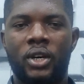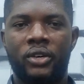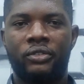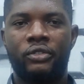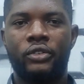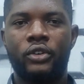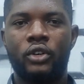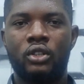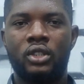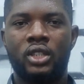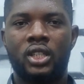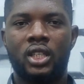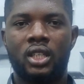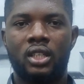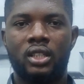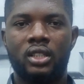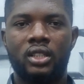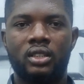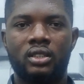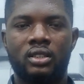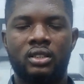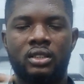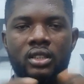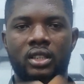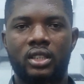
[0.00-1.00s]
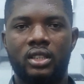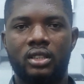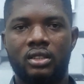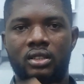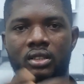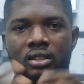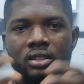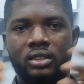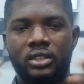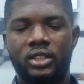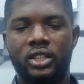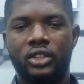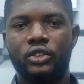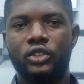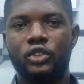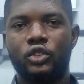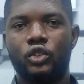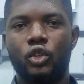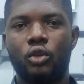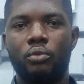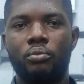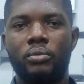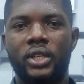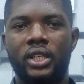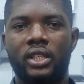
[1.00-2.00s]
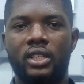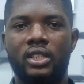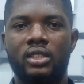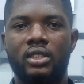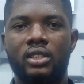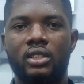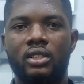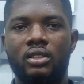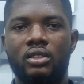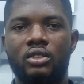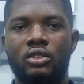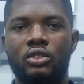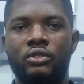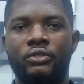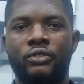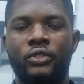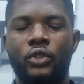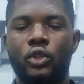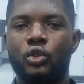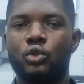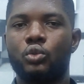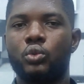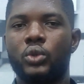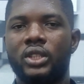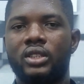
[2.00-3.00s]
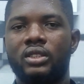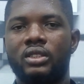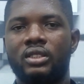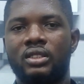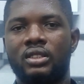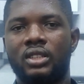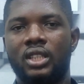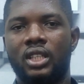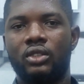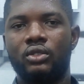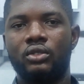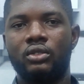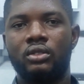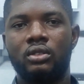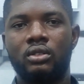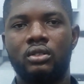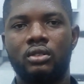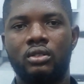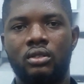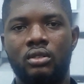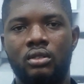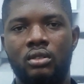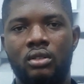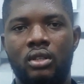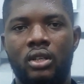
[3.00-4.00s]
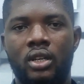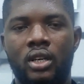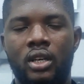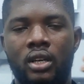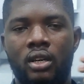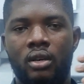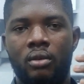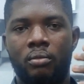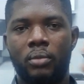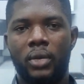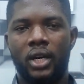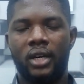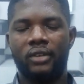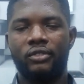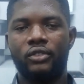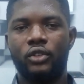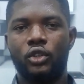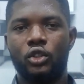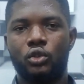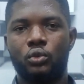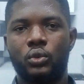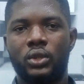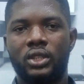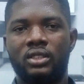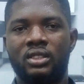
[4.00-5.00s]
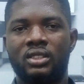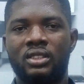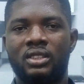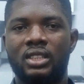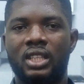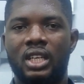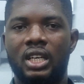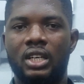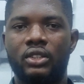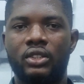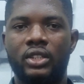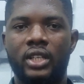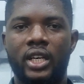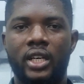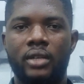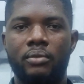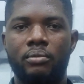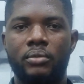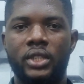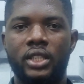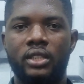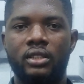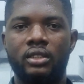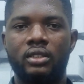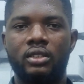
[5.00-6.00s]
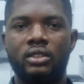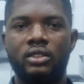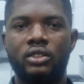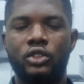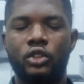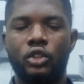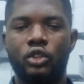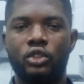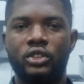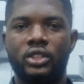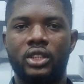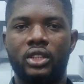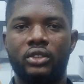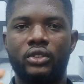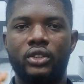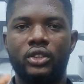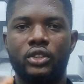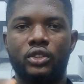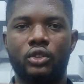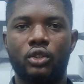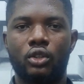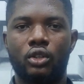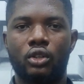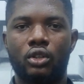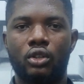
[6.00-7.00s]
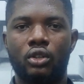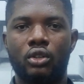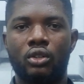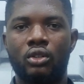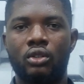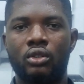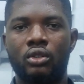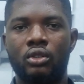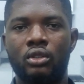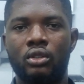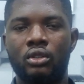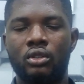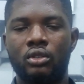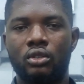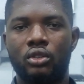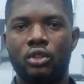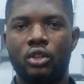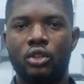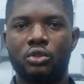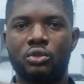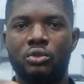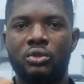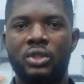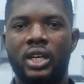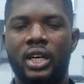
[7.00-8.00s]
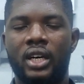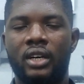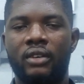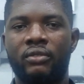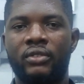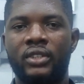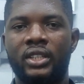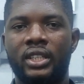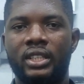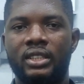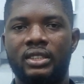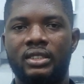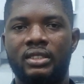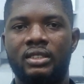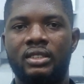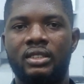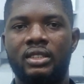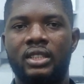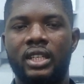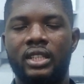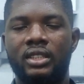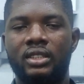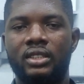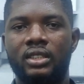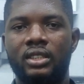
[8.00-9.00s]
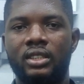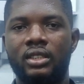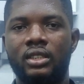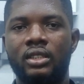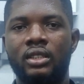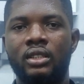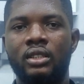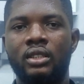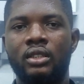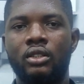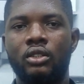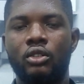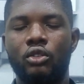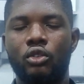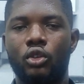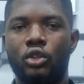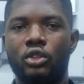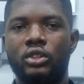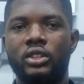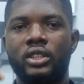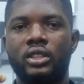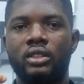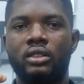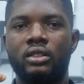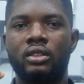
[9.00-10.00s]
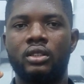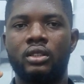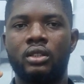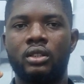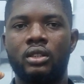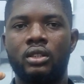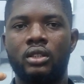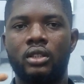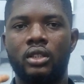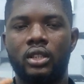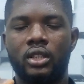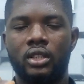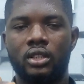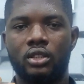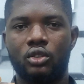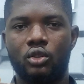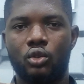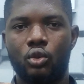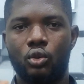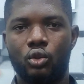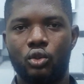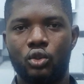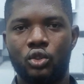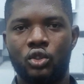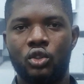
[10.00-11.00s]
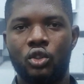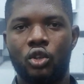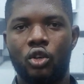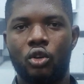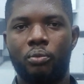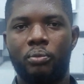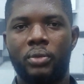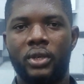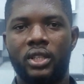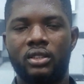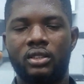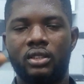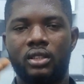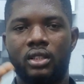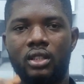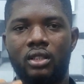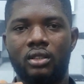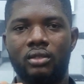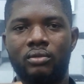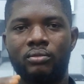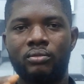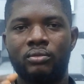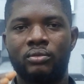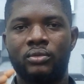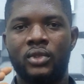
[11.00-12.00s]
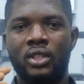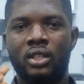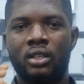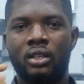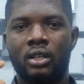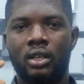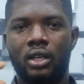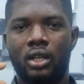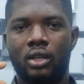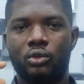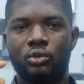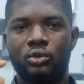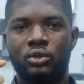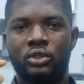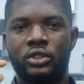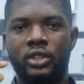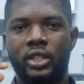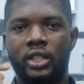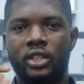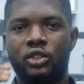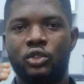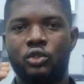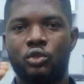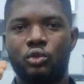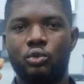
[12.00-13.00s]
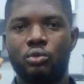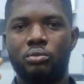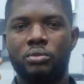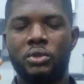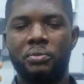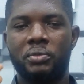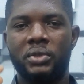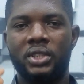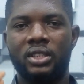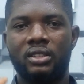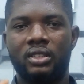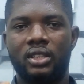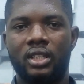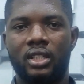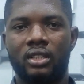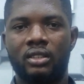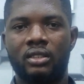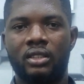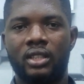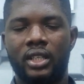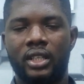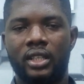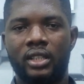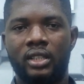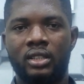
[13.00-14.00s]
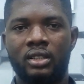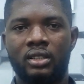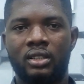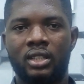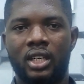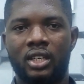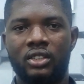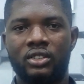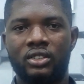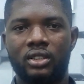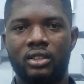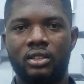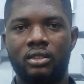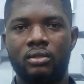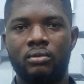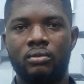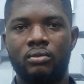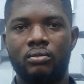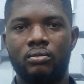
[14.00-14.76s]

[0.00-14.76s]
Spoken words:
4 on our list is generator making a fluctuating sound. By fluctuating sound, I mean your generator doesn't have a steady running. It goes up and down. I will try to mimic that, like it has a